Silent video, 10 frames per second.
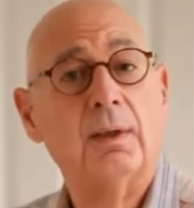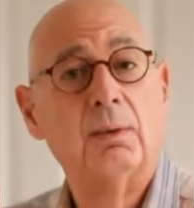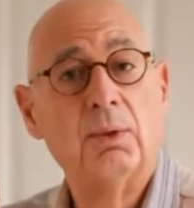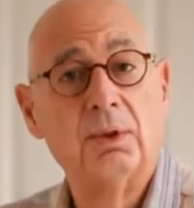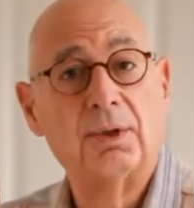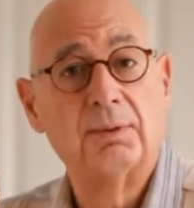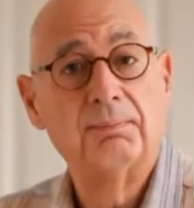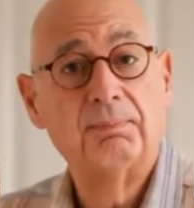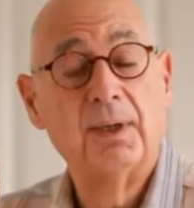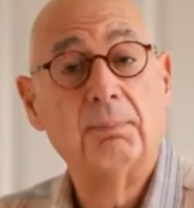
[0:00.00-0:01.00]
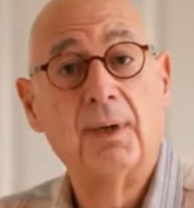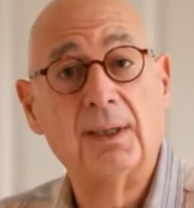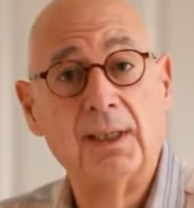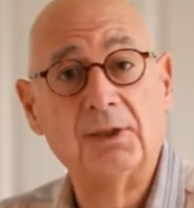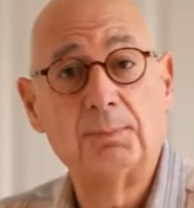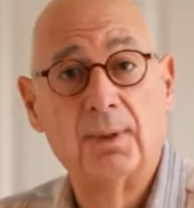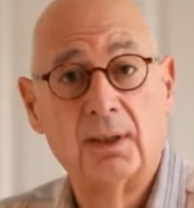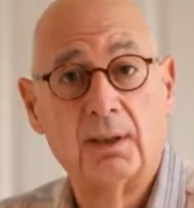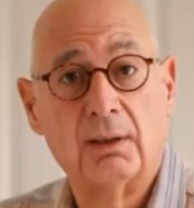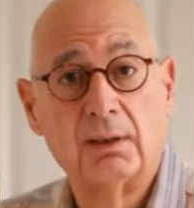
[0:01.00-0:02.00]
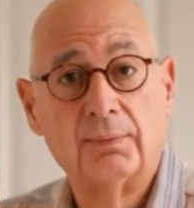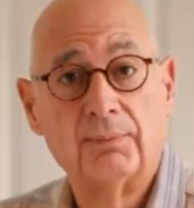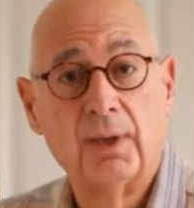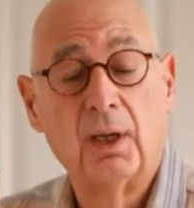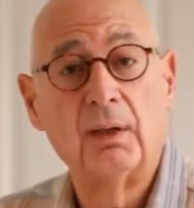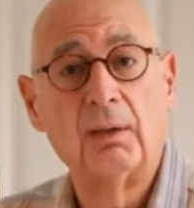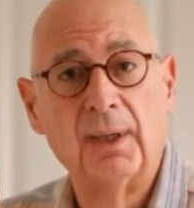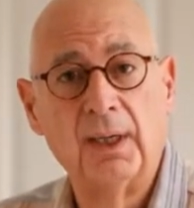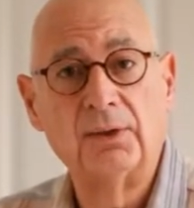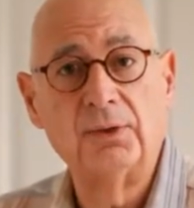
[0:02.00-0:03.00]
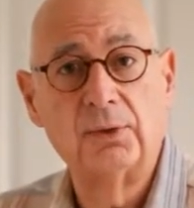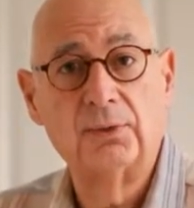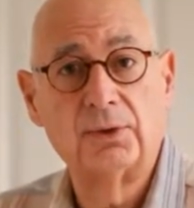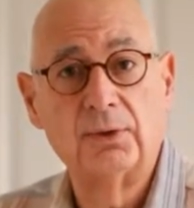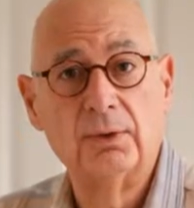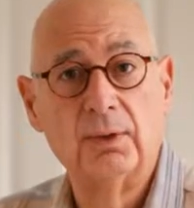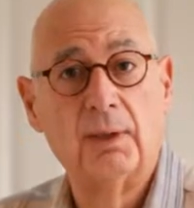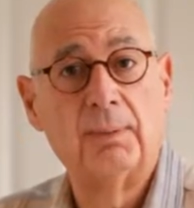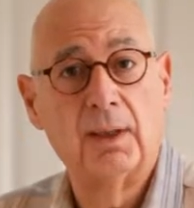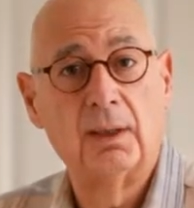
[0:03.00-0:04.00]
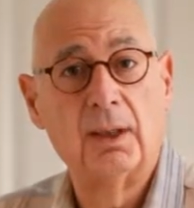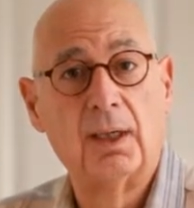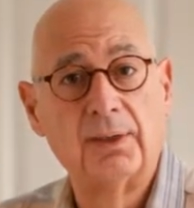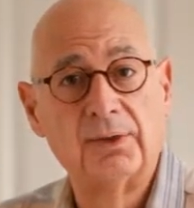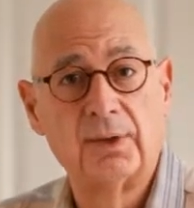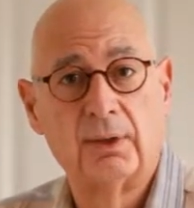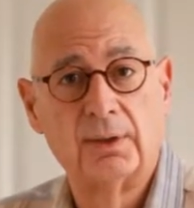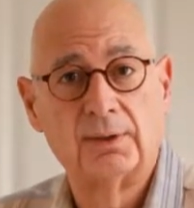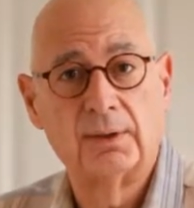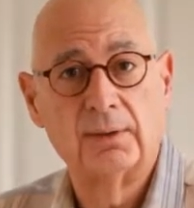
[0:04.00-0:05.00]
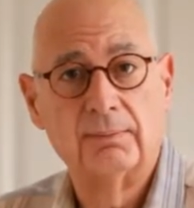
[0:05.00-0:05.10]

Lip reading: Welcome, my name's Bernard and I'm here to talk to you about anxiety.